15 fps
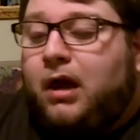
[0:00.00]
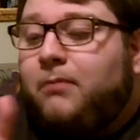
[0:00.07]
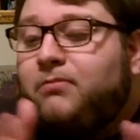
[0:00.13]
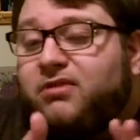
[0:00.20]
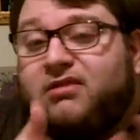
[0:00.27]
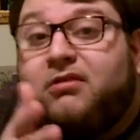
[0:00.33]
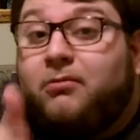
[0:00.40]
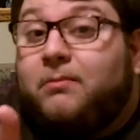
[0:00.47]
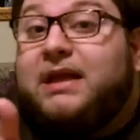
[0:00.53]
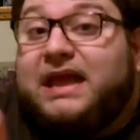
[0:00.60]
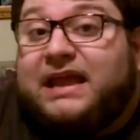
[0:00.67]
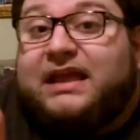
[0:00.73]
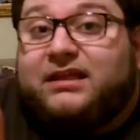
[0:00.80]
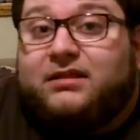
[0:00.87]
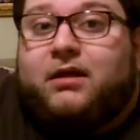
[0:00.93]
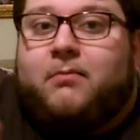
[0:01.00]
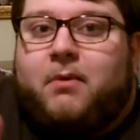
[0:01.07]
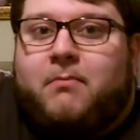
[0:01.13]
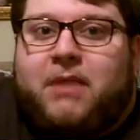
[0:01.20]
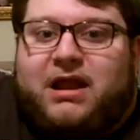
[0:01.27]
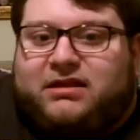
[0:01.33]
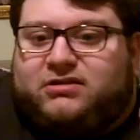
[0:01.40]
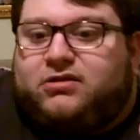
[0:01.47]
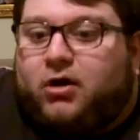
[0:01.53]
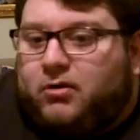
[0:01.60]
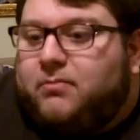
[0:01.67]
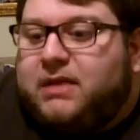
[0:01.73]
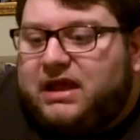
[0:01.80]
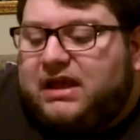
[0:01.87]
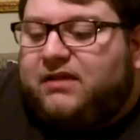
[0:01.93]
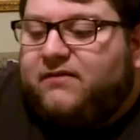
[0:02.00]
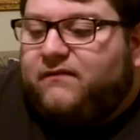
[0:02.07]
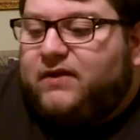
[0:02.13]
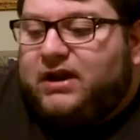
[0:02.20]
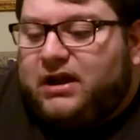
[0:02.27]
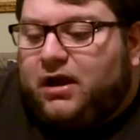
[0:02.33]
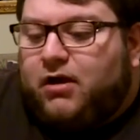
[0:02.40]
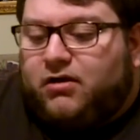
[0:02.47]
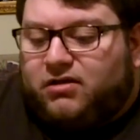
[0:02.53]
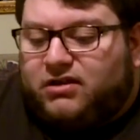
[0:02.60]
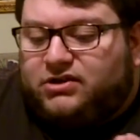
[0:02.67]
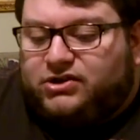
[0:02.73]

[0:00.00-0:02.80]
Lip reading: I'm still making them. I'm not done making videos.